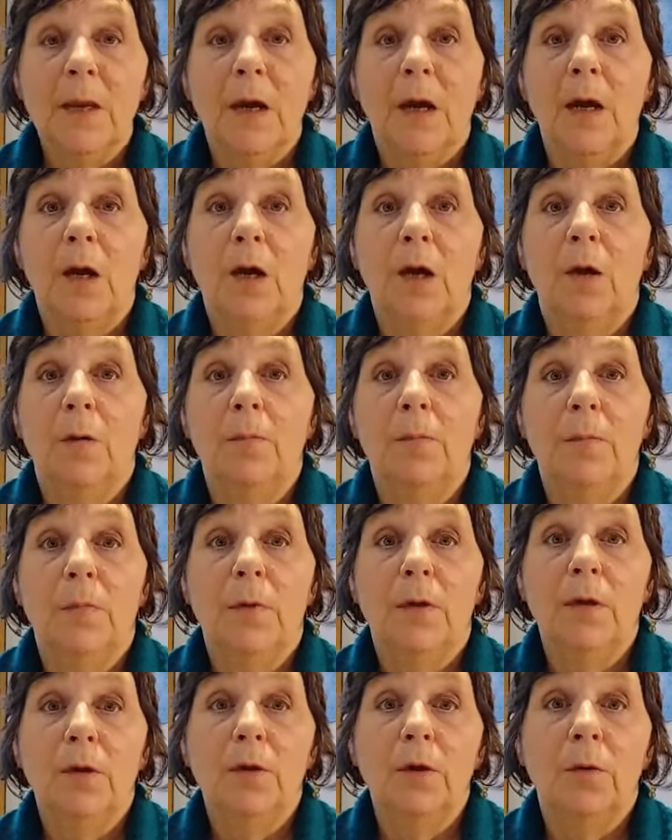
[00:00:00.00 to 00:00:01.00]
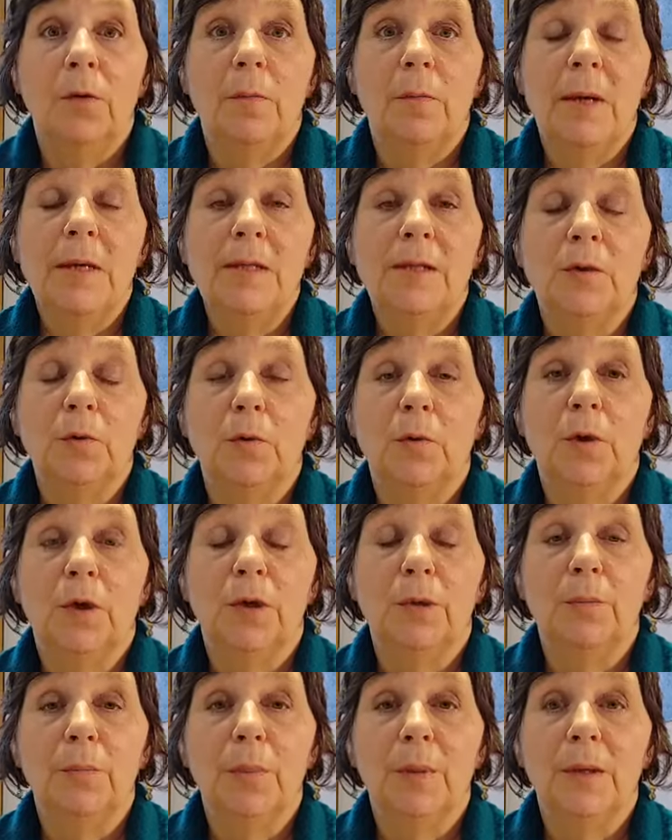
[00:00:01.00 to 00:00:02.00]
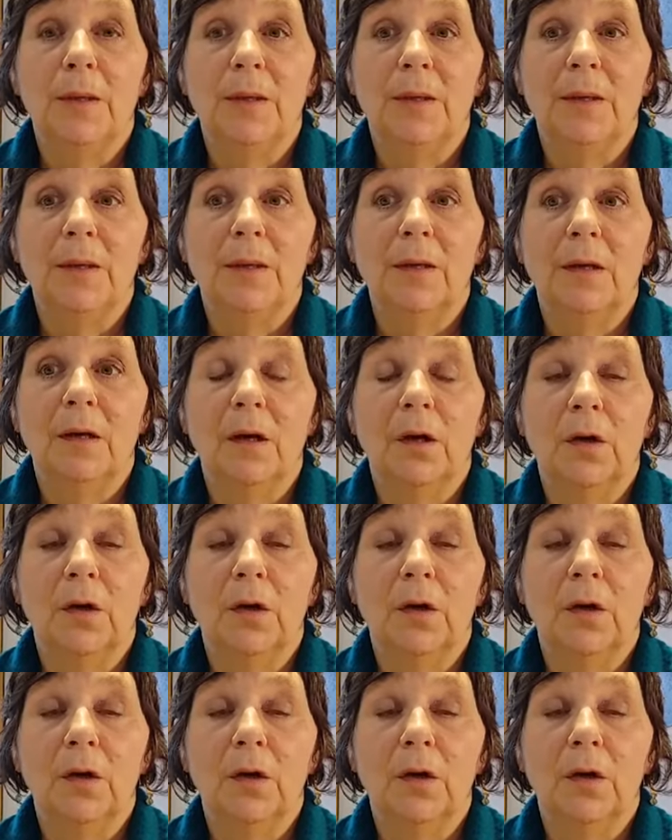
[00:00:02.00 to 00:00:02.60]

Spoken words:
You know, a mentor can be